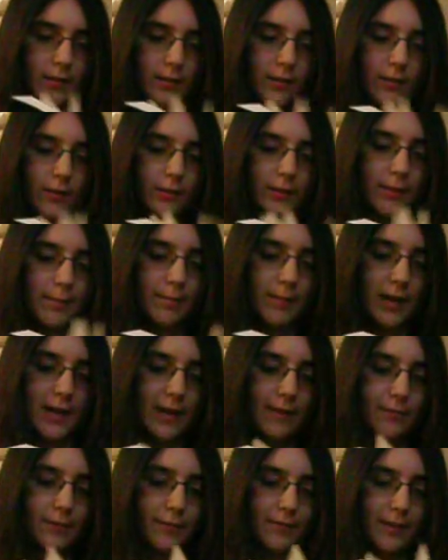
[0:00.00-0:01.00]
Hold on. I
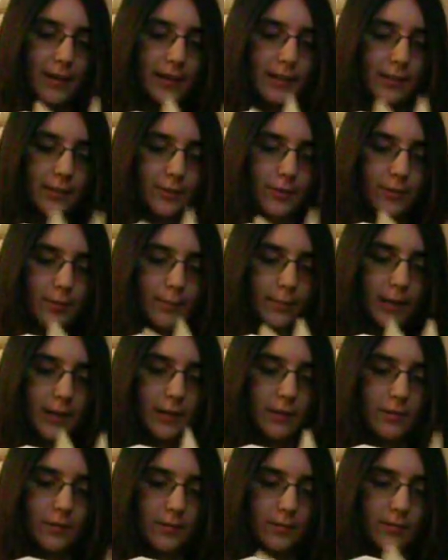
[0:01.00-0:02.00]
have to find a certain
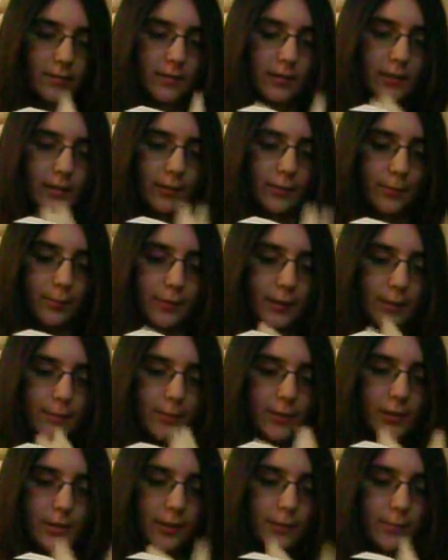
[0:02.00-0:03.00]
page. It'll pretty
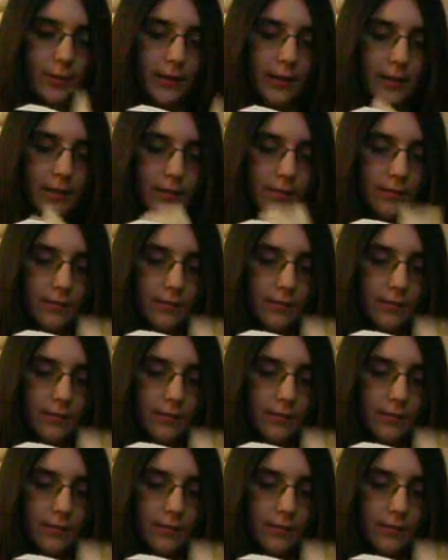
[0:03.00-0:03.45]
much explain it.